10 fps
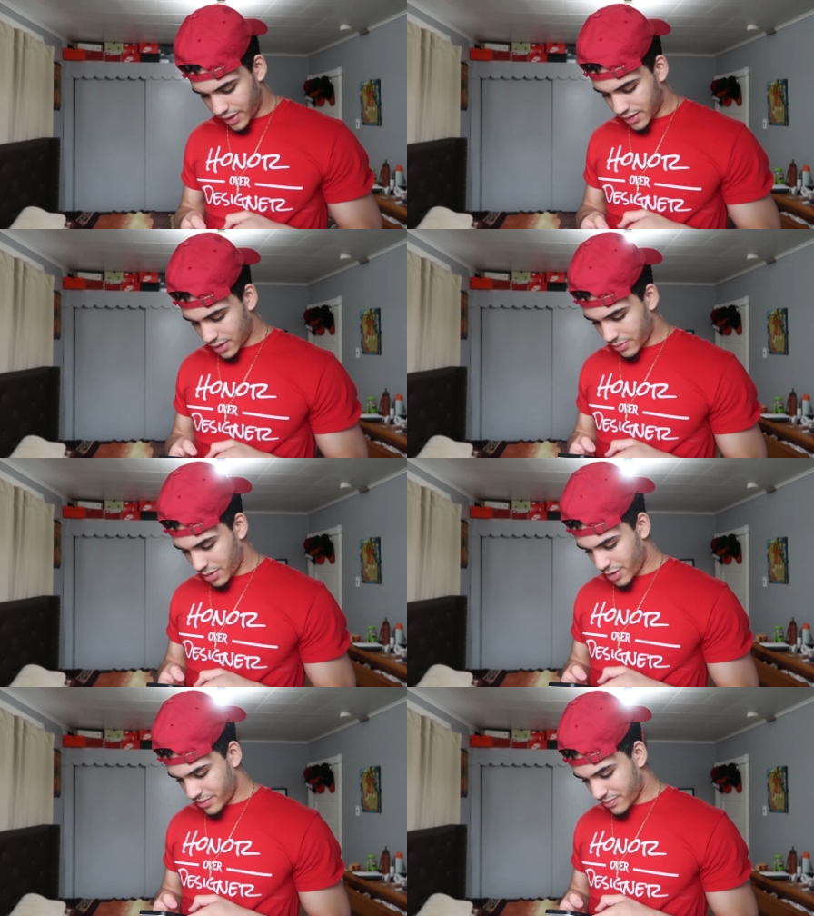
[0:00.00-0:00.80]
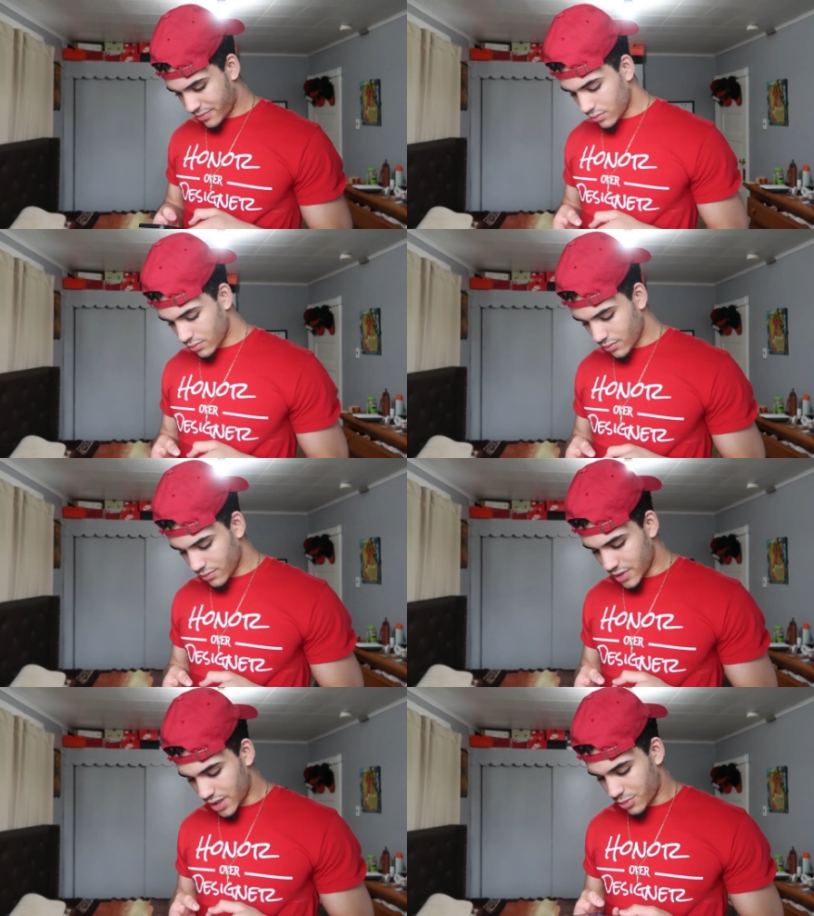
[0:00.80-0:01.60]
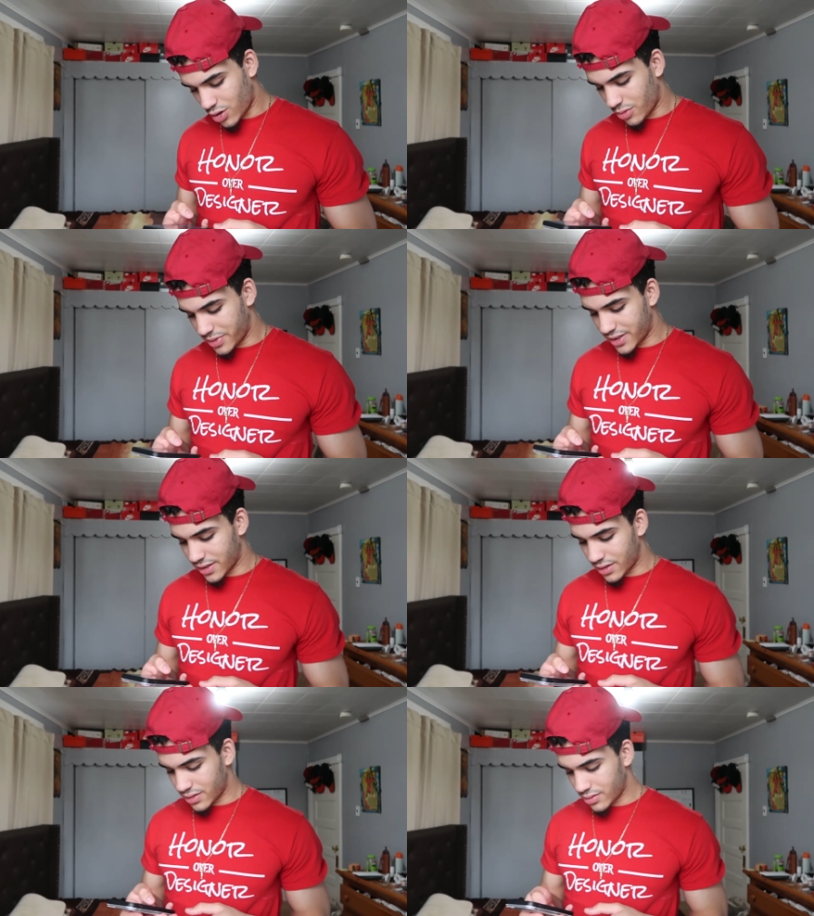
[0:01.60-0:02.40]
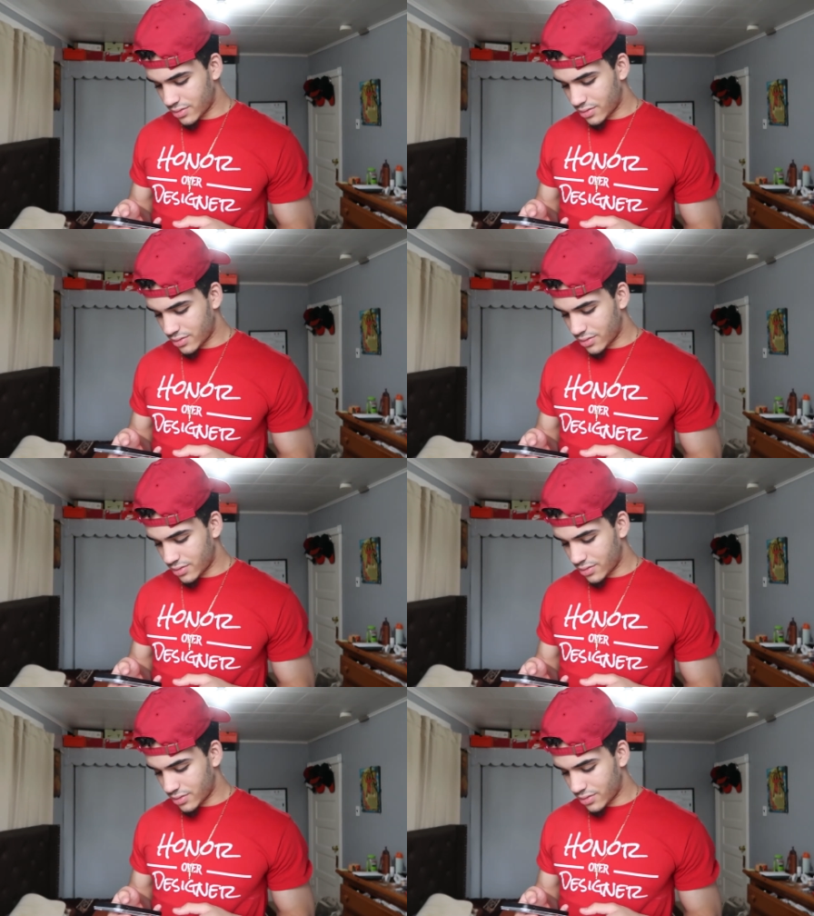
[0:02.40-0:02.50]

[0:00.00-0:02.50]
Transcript: Pizza Hut maybe? Yeah, I'm called Pizza Hut.